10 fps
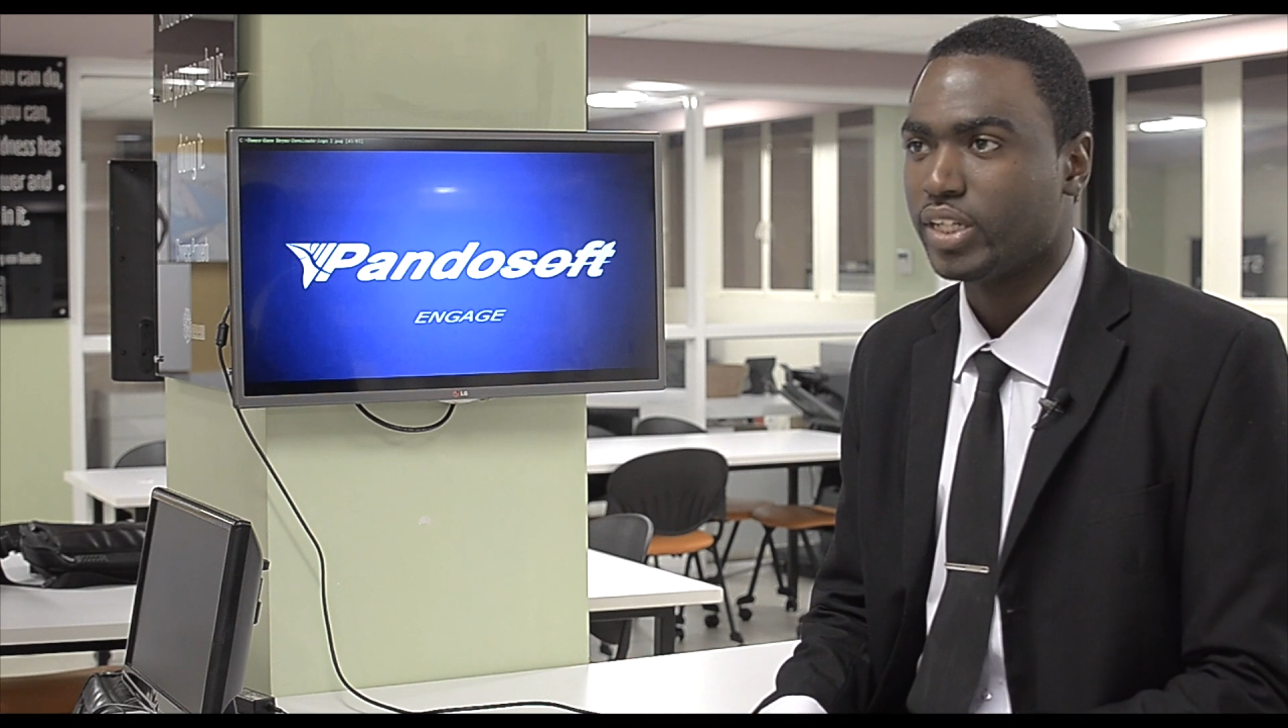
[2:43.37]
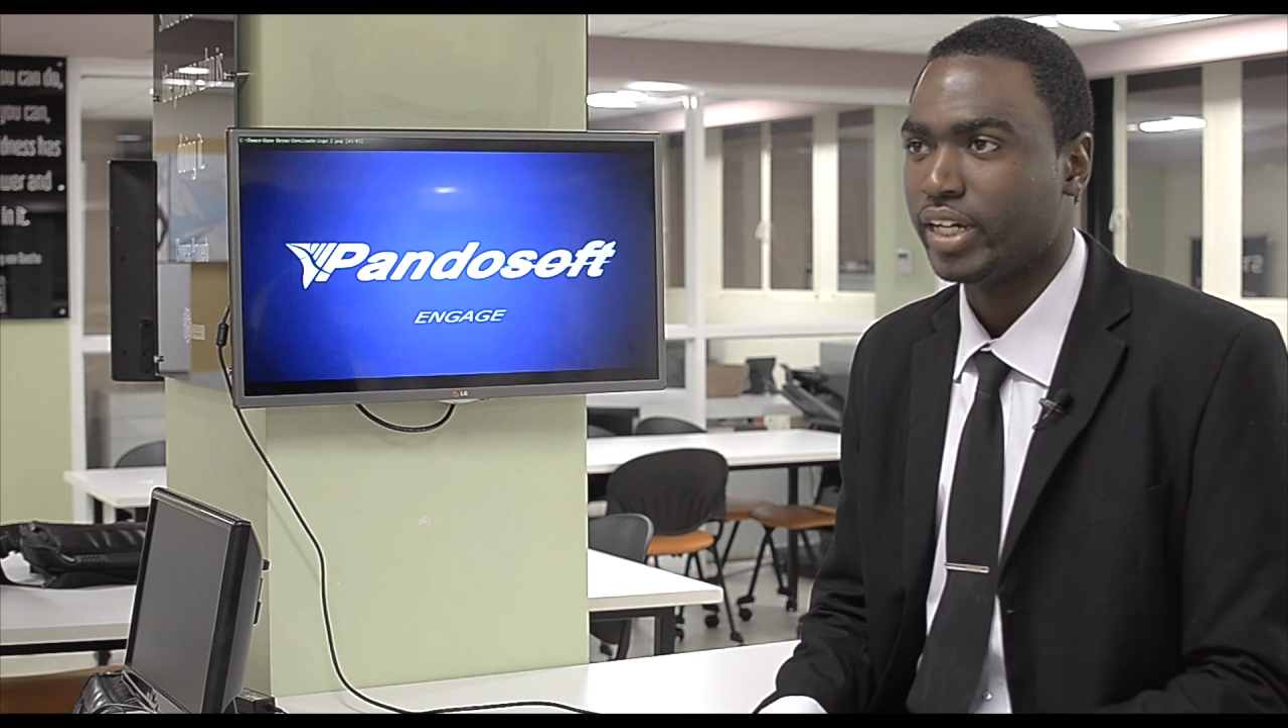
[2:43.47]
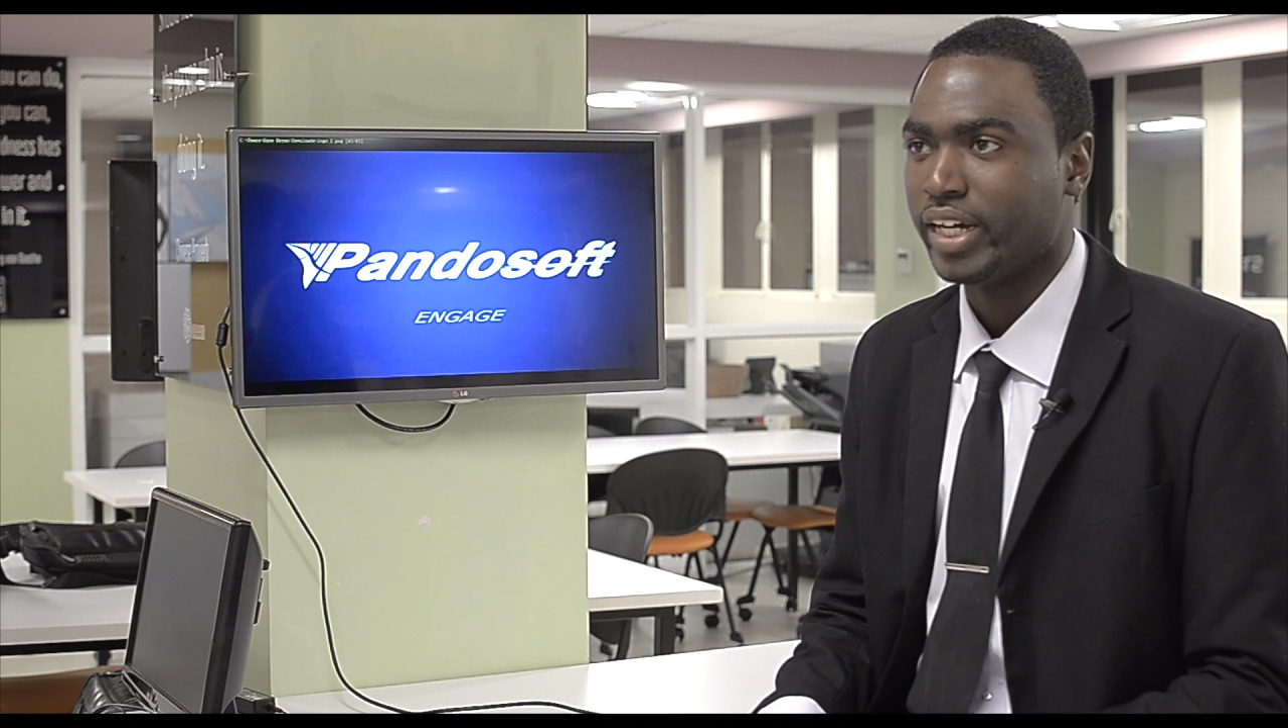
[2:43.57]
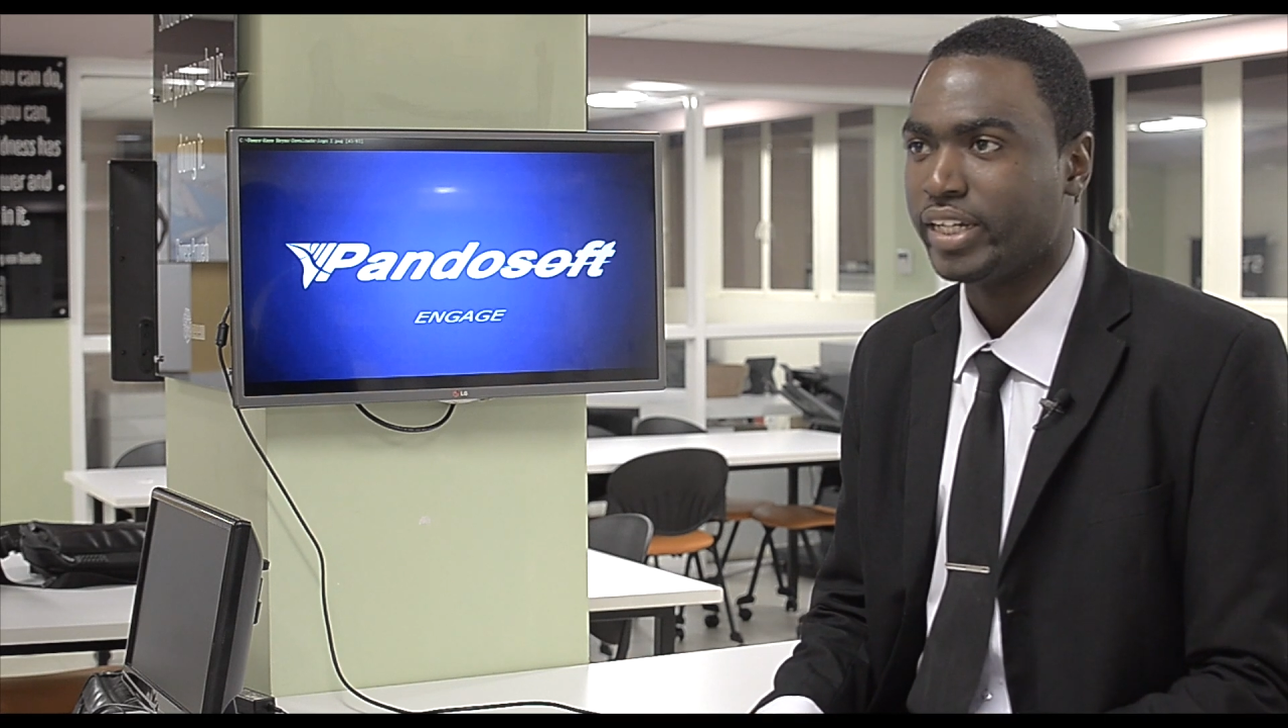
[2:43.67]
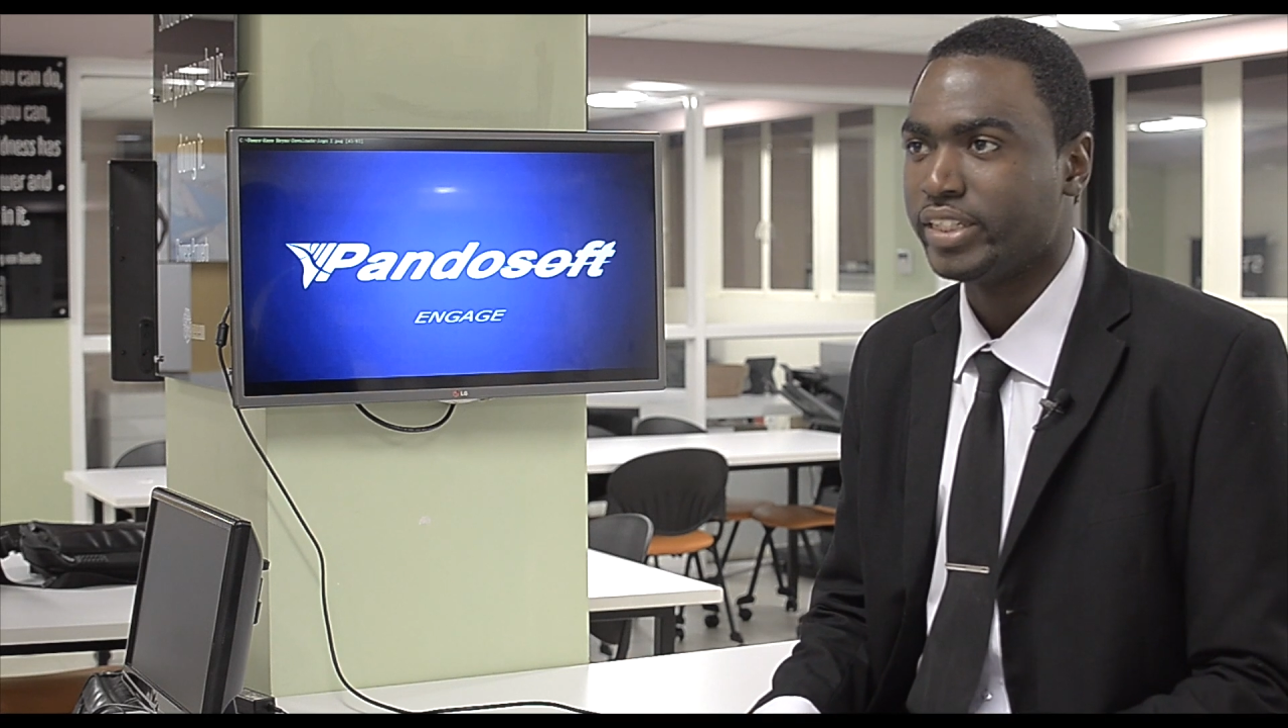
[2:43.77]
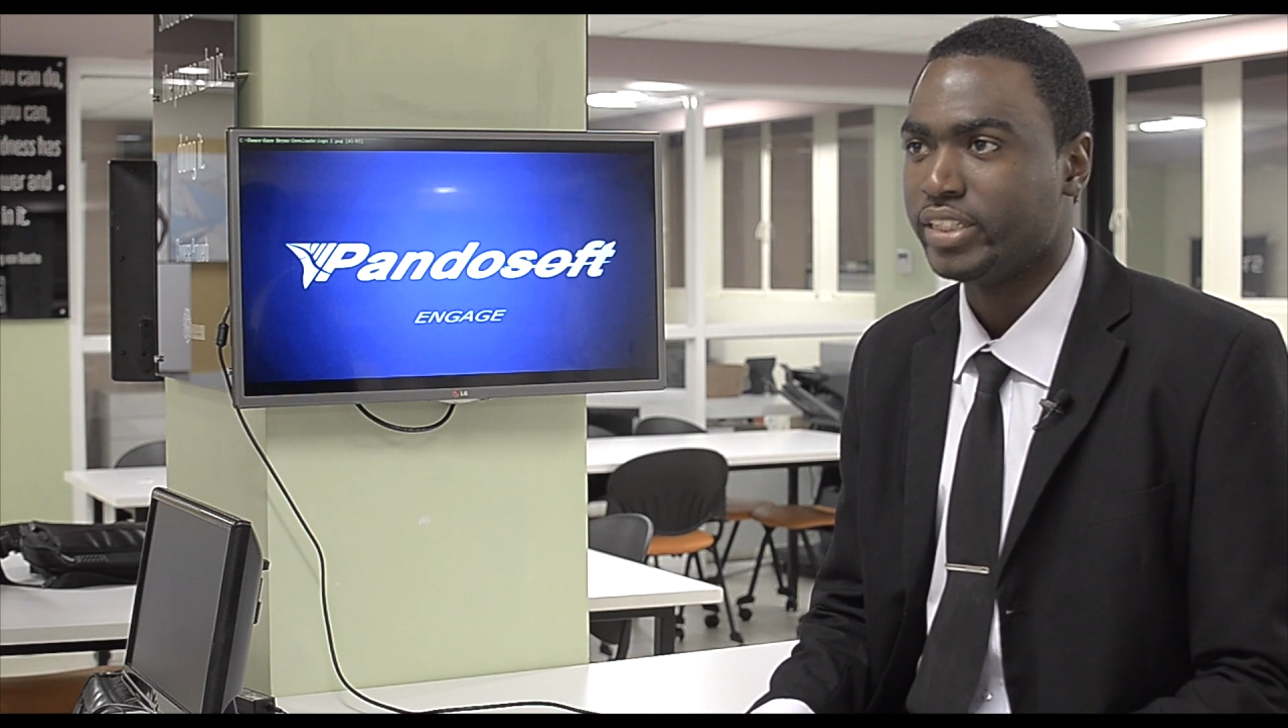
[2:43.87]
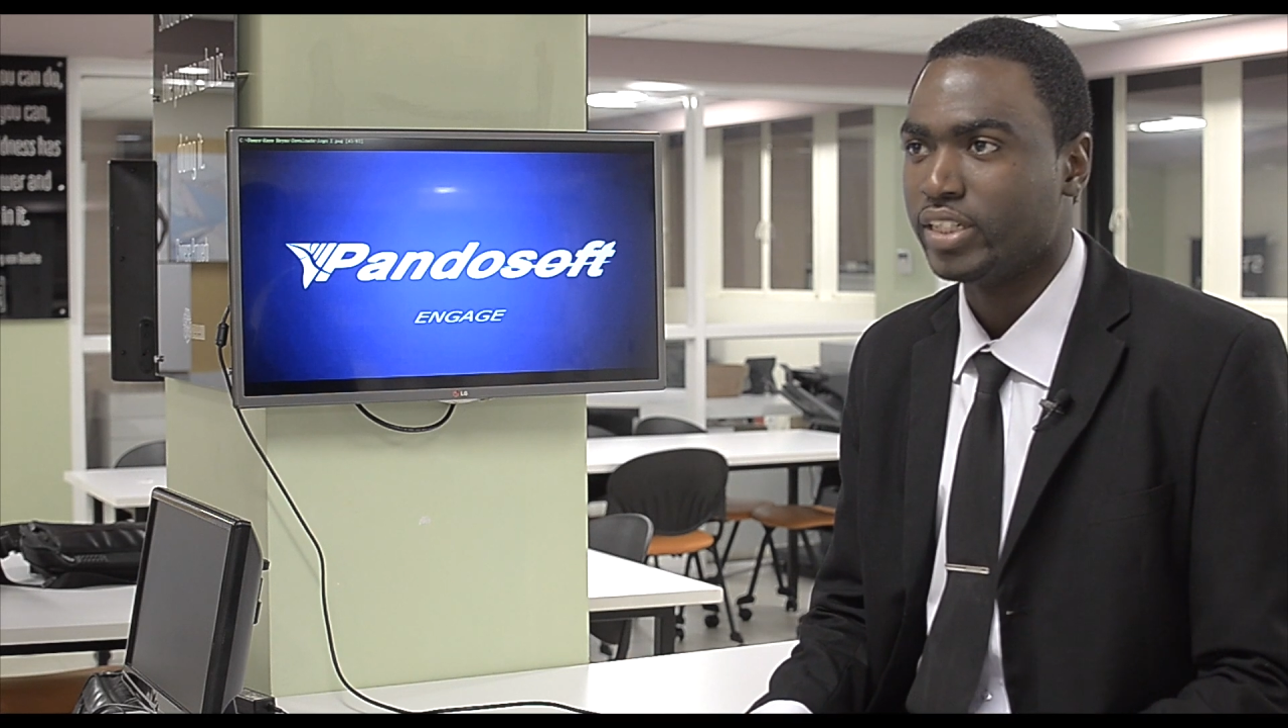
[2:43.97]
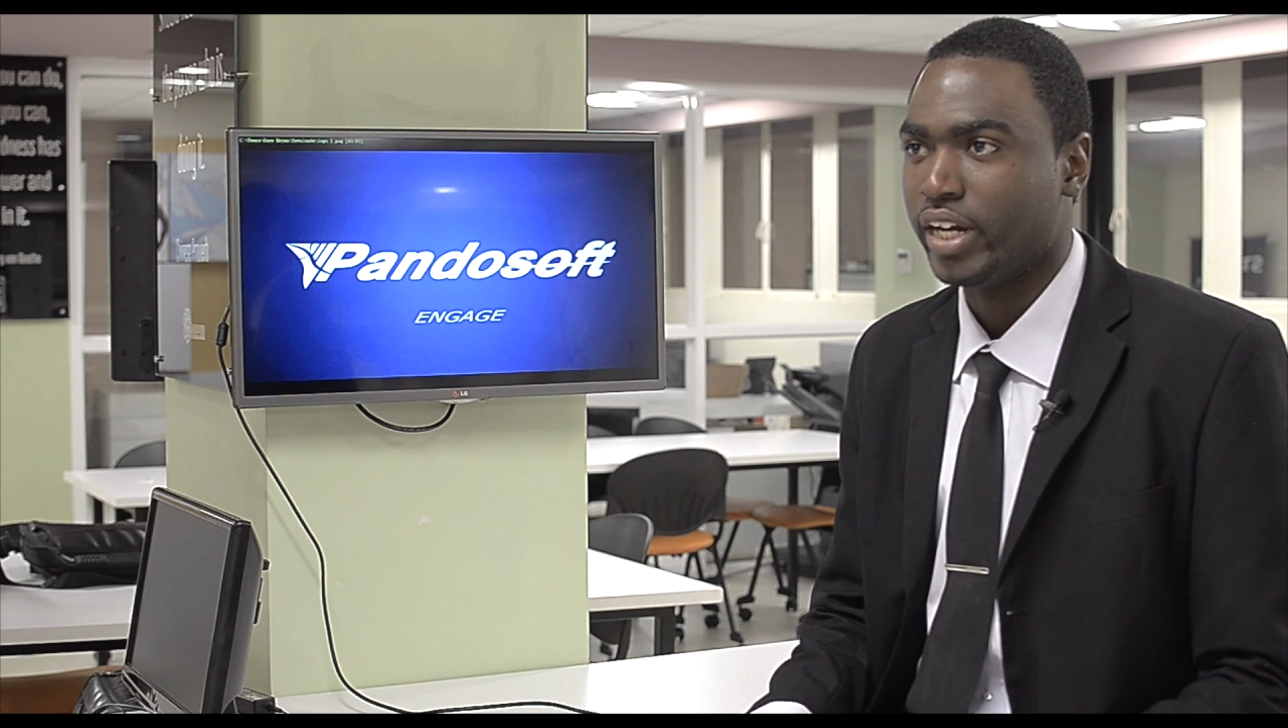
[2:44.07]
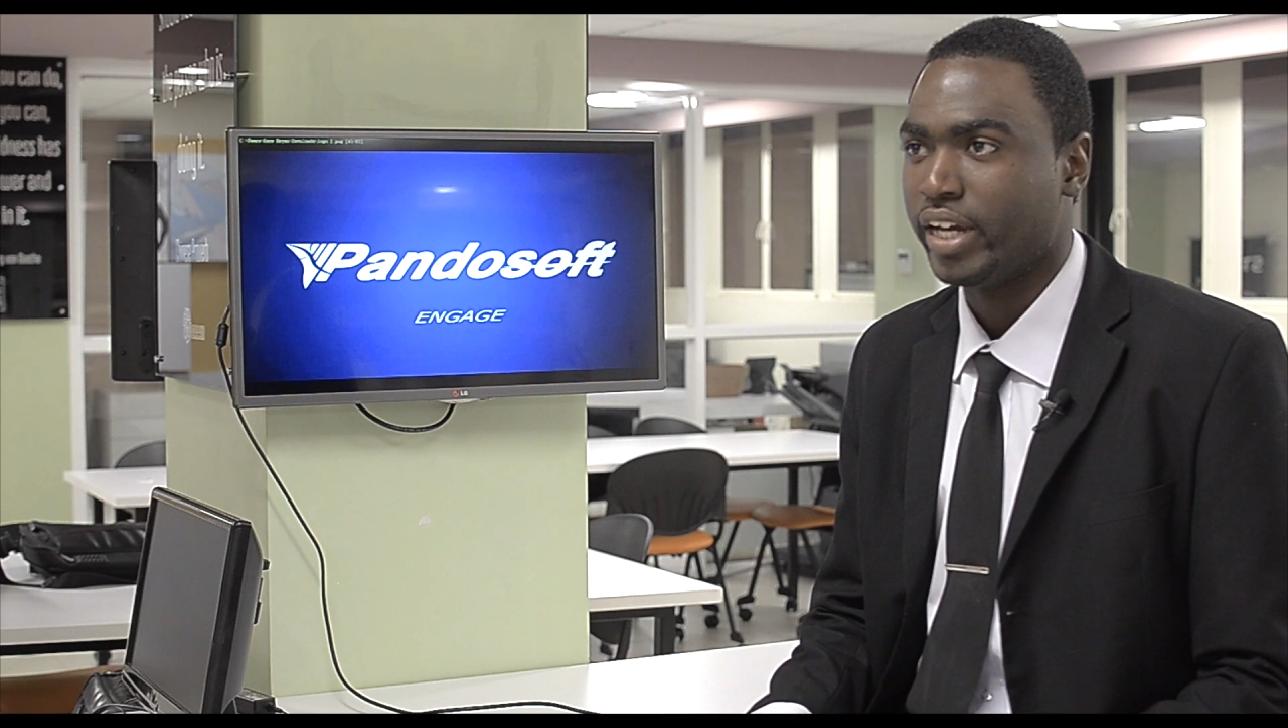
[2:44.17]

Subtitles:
an idea